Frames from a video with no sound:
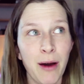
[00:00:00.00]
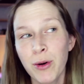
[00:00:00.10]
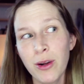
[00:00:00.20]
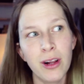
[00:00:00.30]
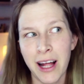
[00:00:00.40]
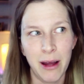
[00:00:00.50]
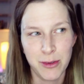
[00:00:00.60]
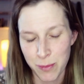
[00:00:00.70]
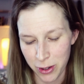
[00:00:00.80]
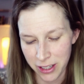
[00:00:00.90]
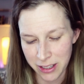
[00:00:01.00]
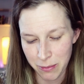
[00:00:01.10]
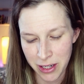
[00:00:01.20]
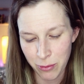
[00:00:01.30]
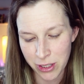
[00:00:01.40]
I want all Caia's products,
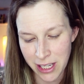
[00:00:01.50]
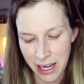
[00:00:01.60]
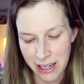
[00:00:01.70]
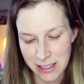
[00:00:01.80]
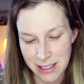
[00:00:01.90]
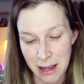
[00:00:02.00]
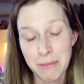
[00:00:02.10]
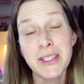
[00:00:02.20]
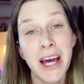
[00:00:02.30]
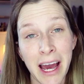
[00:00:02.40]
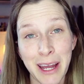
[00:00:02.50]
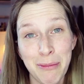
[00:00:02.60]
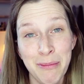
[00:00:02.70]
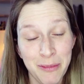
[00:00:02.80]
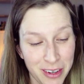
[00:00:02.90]
but it will take some
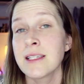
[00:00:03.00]
time.